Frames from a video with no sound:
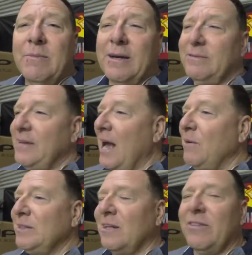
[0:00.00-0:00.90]
But now
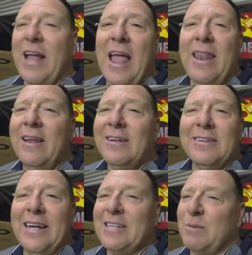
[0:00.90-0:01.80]
until then,
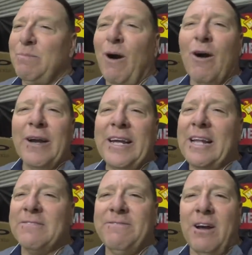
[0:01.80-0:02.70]
it's a party,
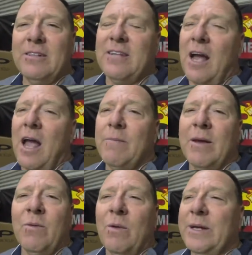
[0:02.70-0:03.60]
it's fun time,
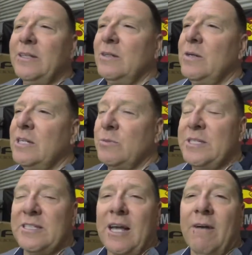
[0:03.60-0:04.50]
and what we do is we
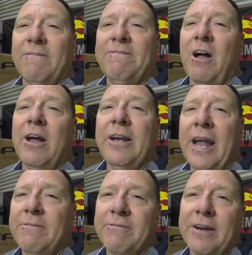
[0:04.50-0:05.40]
sell fun
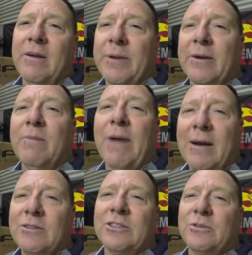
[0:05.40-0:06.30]
and freedom here at
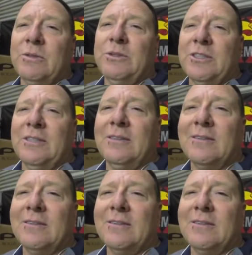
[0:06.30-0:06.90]
Myron's Extreme Machines.